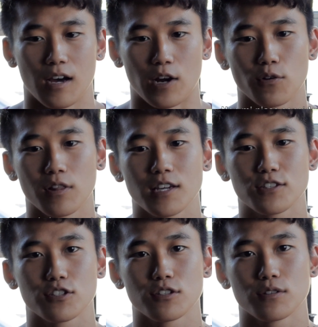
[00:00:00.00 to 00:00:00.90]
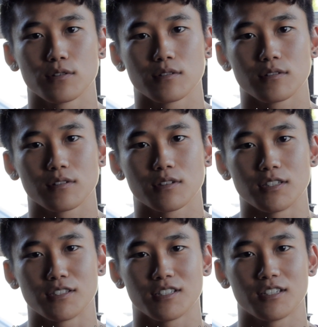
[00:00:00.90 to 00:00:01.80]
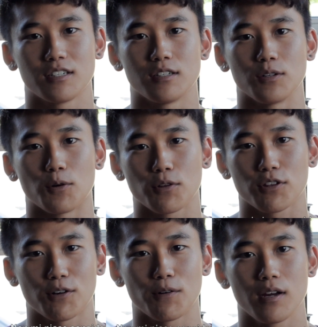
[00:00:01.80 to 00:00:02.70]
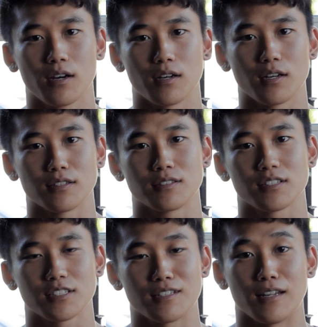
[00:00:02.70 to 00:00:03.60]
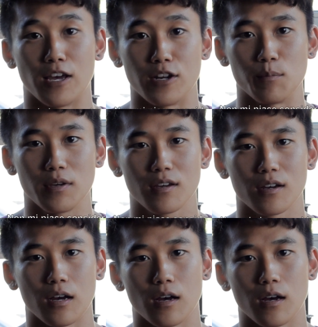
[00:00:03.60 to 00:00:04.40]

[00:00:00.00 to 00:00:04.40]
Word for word: I don't like to consider North Korea as such an enemy.